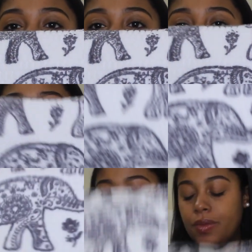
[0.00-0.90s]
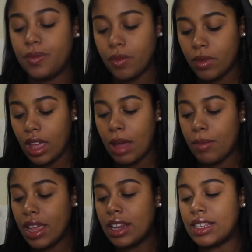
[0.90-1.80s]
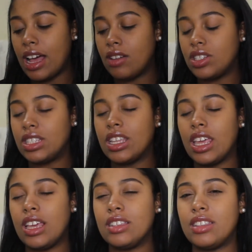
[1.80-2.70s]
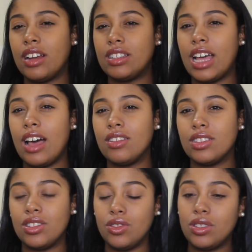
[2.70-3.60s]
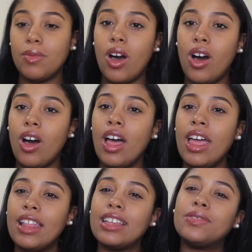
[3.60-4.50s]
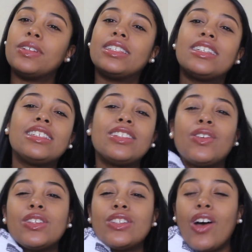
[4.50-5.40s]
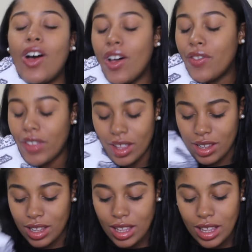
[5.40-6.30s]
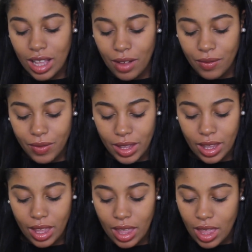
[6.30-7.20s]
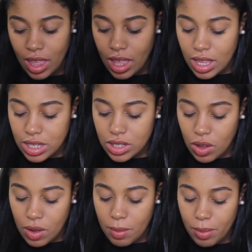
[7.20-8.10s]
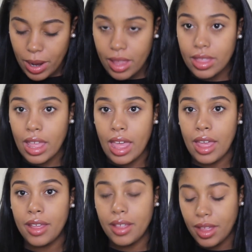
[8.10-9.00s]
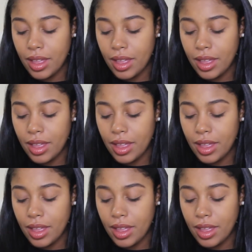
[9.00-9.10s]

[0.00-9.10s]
I'm bringing the towel just in case their towels are too small. This one is just so soft and comfy. So I'm bringing that.